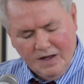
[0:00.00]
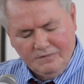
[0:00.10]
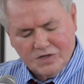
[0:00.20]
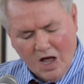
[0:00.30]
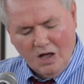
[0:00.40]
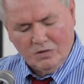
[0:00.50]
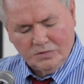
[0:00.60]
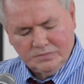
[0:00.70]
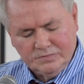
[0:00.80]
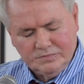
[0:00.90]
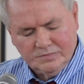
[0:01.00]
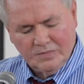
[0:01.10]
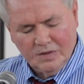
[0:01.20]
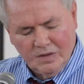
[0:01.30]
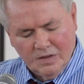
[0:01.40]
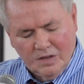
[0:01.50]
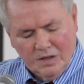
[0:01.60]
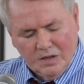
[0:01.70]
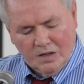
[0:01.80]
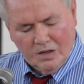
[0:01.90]
of Chancellor Nunez's
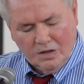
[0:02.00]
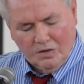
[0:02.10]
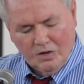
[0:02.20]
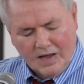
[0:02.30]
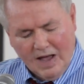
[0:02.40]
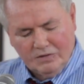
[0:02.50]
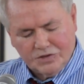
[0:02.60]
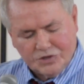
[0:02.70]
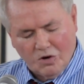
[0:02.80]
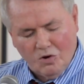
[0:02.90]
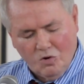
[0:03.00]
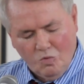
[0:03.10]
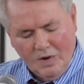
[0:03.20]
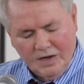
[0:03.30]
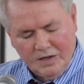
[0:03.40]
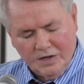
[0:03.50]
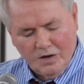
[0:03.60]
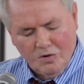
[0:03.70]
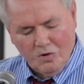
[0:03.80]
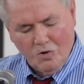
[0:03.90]
performance at the CAB Talent
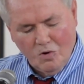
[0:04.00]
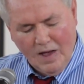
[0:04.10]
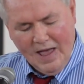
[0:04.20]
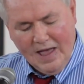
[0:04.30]
Show.